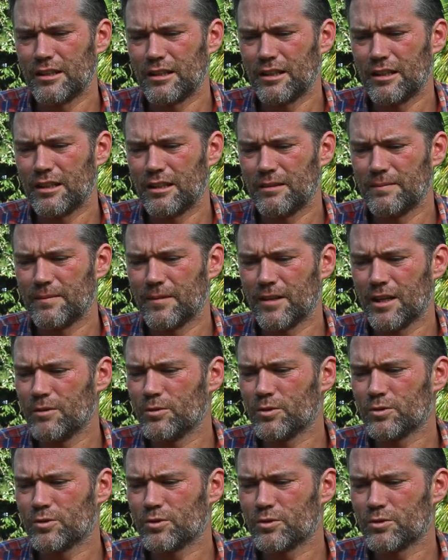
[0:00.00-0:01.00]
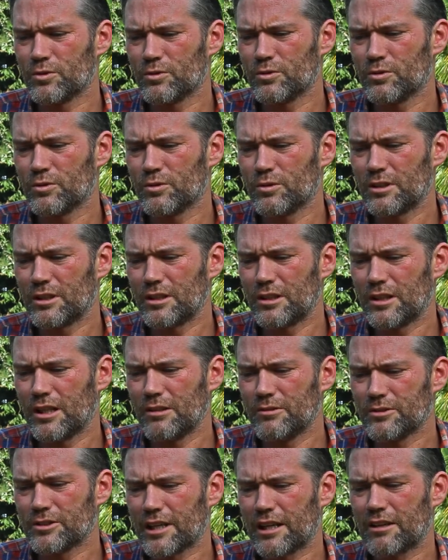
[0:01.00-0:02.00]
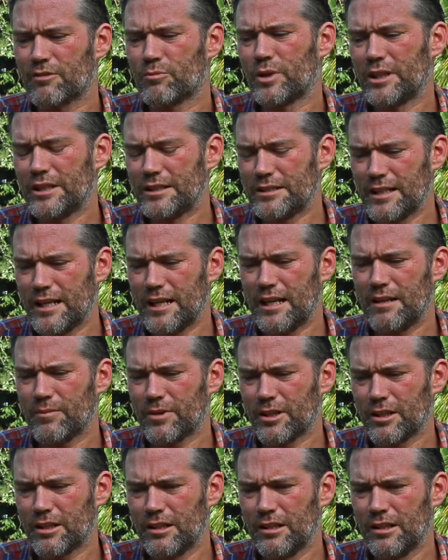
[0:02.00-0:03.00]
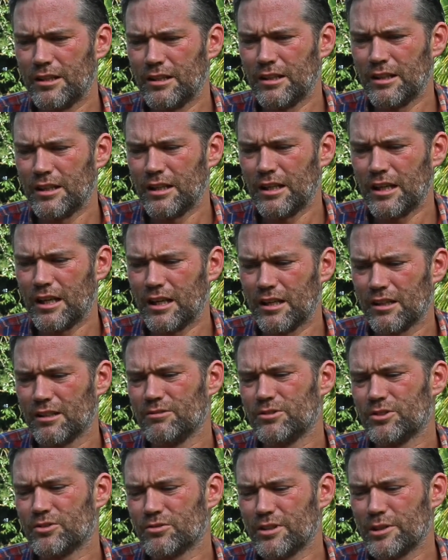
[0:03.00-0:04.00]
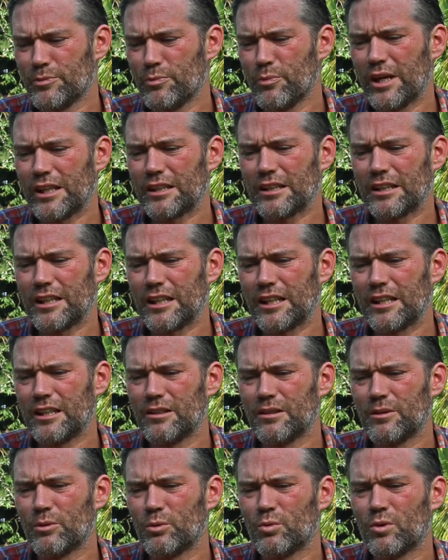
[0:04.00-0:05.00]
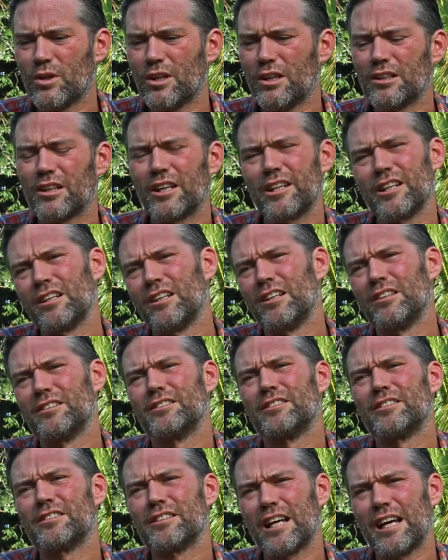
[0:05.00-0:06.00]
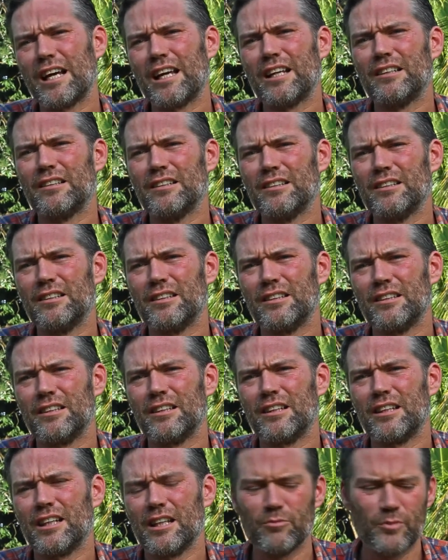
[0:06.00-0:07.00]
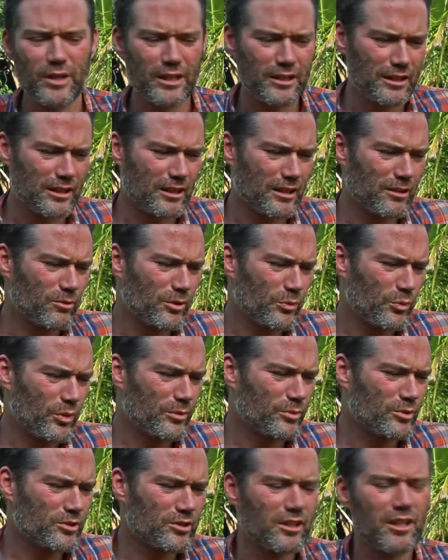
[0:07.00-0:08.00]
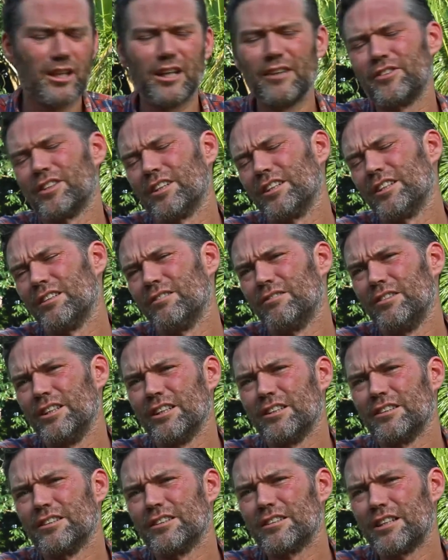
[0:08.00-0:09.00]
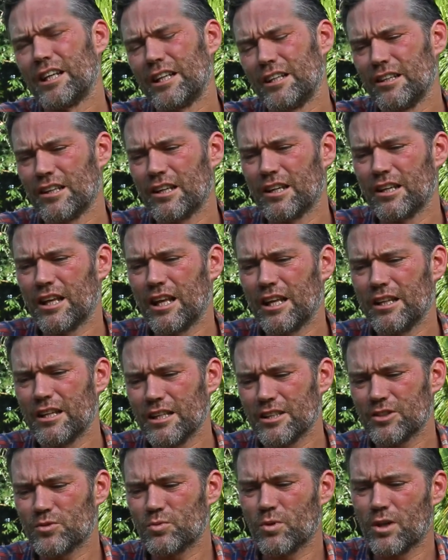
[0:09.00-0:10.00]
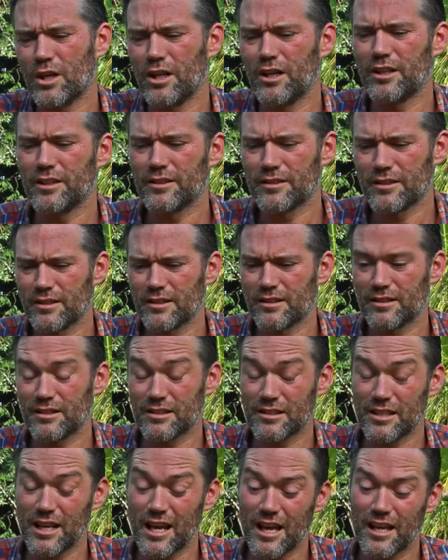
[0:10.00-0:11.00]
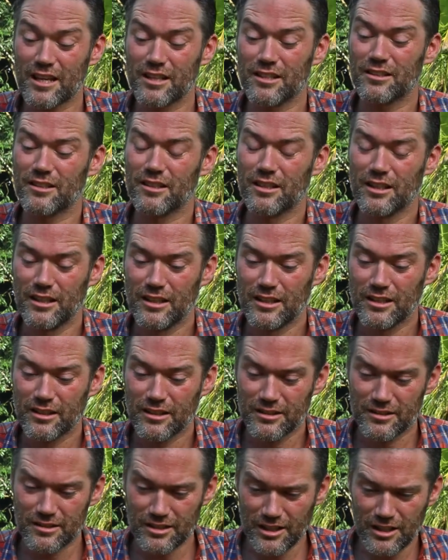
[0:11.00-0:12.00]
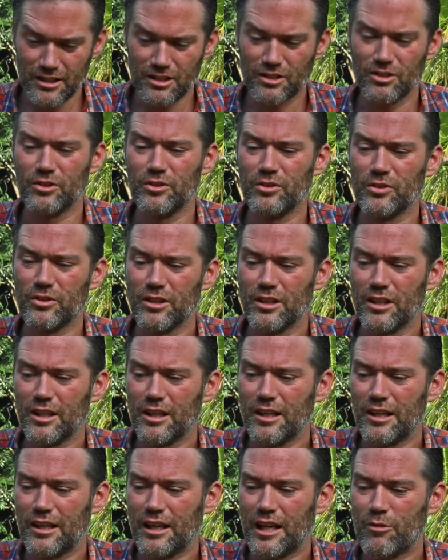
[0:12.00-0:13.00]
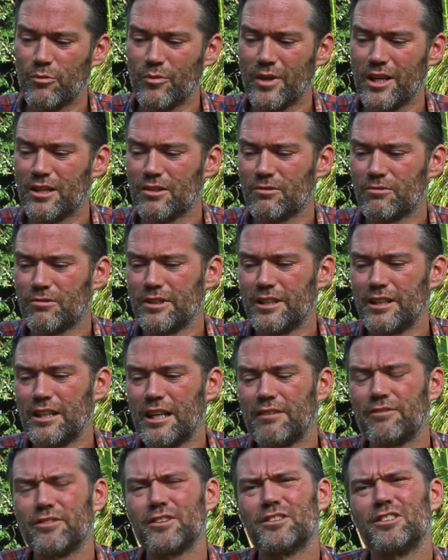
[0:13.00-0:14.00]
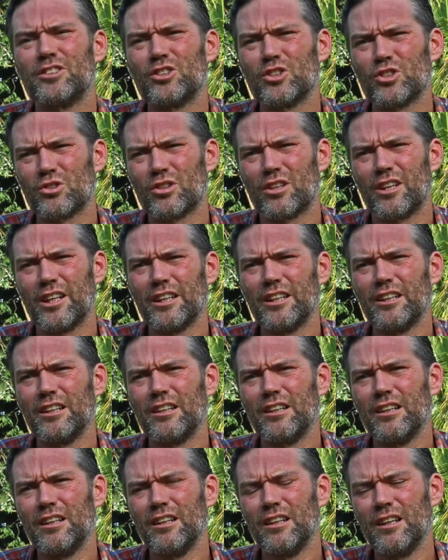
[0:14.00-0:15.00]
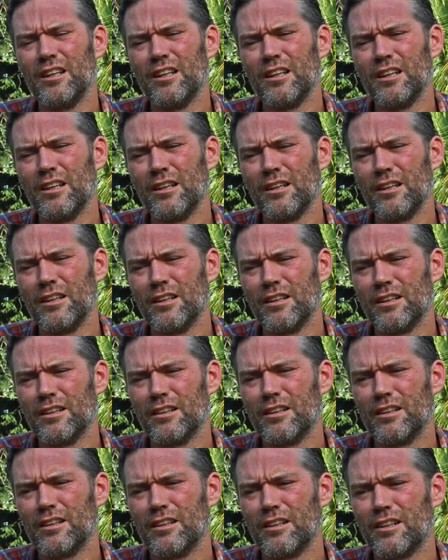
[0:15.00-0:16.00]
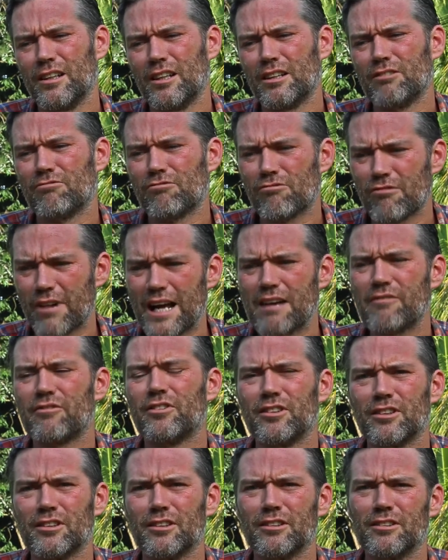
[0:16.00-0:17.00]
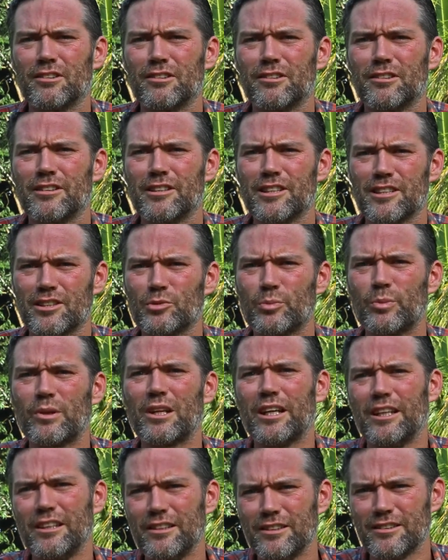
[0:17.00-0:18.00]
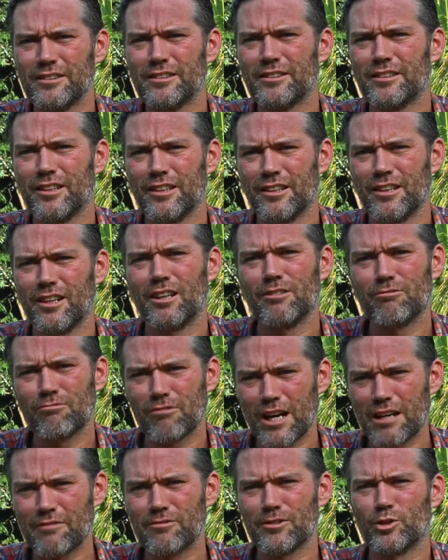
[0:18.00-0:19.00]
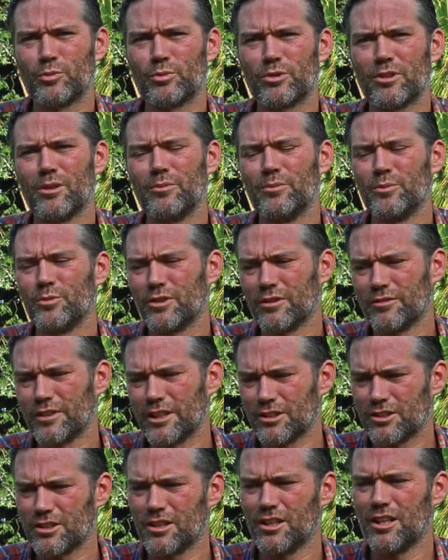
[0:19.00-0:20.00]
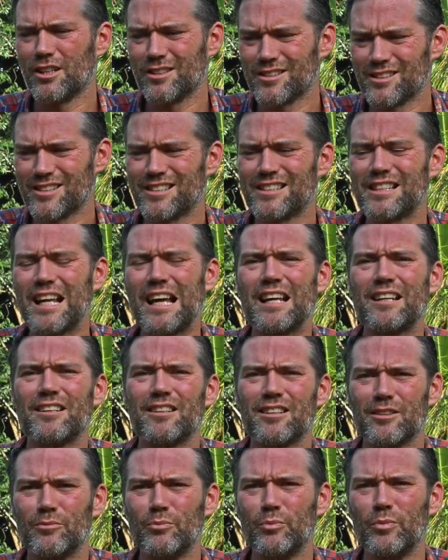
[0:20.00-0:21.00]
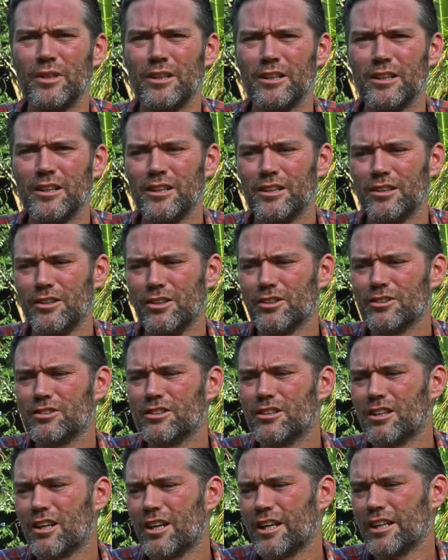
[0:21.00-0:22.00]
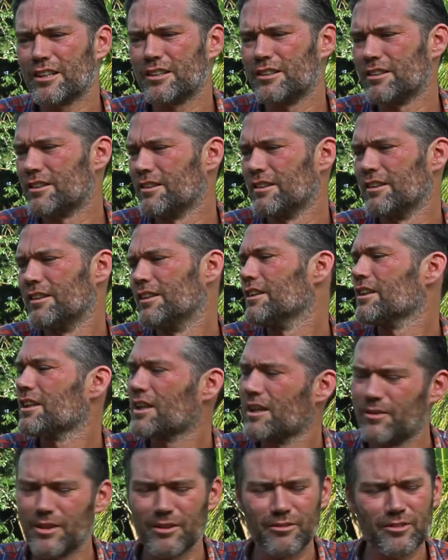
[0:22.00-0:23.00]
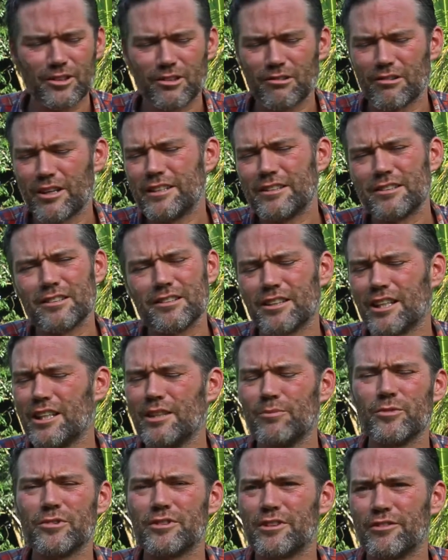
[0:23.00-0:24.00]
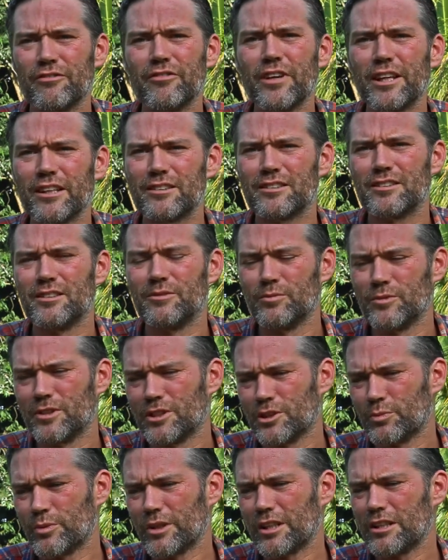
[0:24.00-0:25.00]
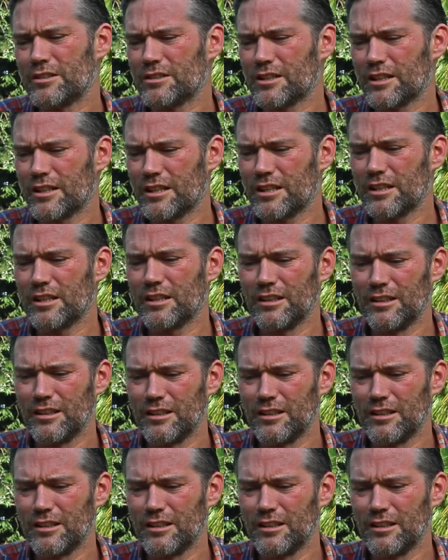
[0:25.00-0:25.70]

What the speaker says: I was out of my depth, and I was really meddling in a world I didn't understand, and meddling with people's lives I didn't really understand, and that's why I stayed and continued and made a real effort to try and unravel this place, unravel the problems of it and try and understand them. Not so that I could come up with great schemes to fix them, just because I think